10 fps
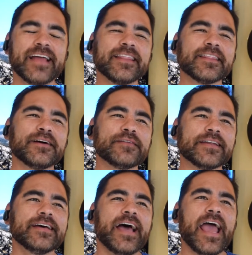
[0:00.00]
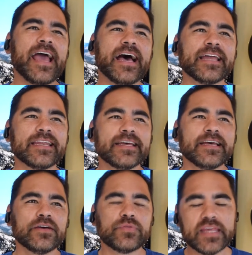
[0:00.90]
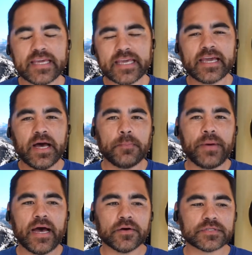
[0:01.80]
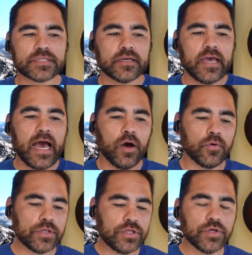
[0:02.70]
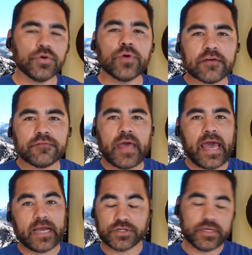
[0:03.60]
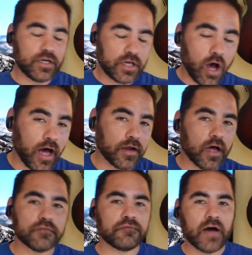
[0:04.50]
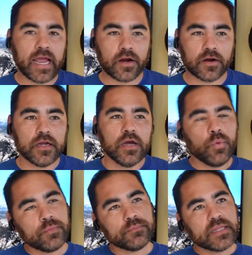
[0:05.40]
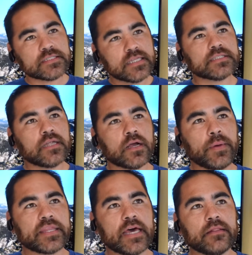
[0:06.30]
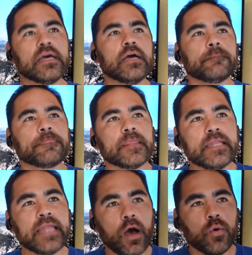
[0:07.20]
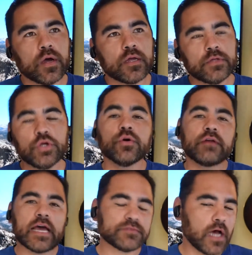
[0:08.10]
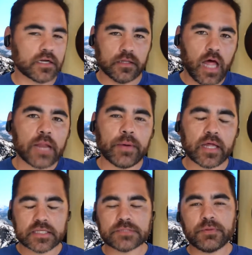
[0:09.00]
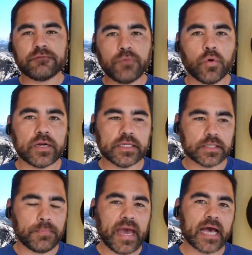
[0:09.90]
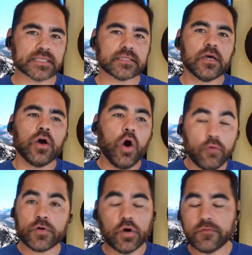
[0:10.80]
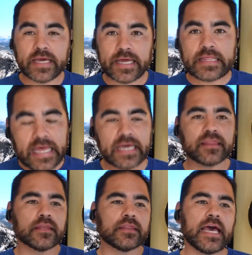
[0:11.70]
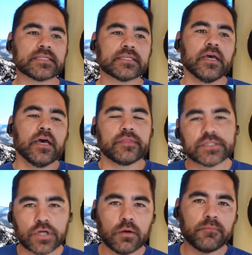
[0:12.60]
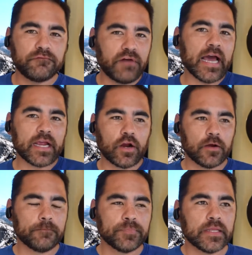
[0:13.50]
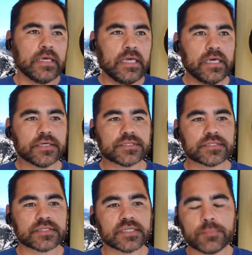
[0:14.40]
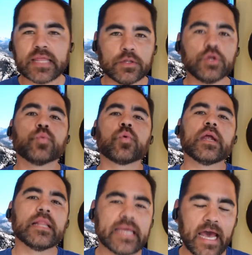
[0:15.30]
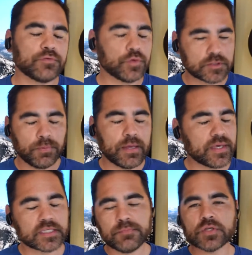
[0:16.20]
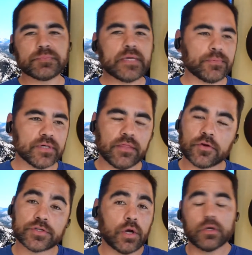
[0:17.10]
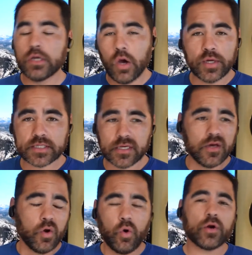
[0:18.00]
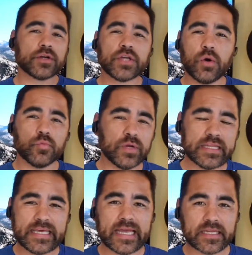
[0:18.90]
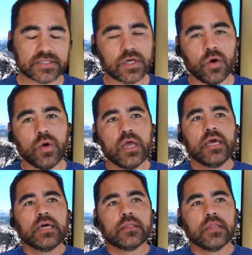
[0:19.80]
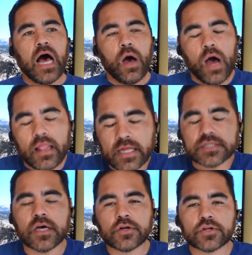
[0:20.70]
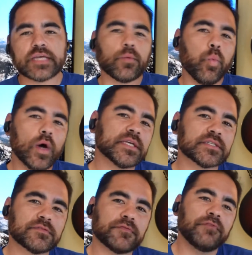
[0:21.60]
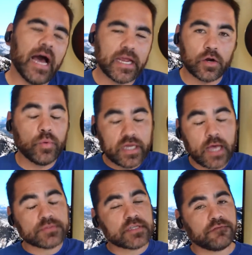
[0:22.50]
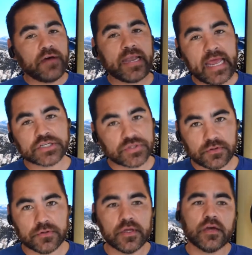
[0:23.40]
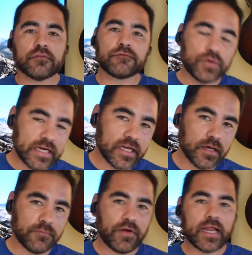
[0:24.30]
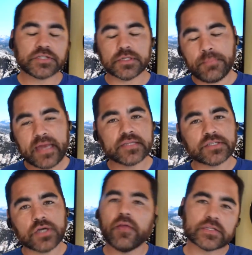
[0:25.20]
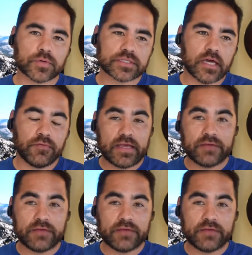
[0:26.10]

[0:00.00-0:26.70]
love it. And thinking about how you have actually caught on fire. Well, let's let's talk about that. Now, you and I have talked a lot about this before in the past, over and over again at length, that the term fire is something that you really have to explain because most people either don't know it or don't really get it. So uh, let us understand what does fire when it comes to financial freedom, financial independence, all that sort of stuff, like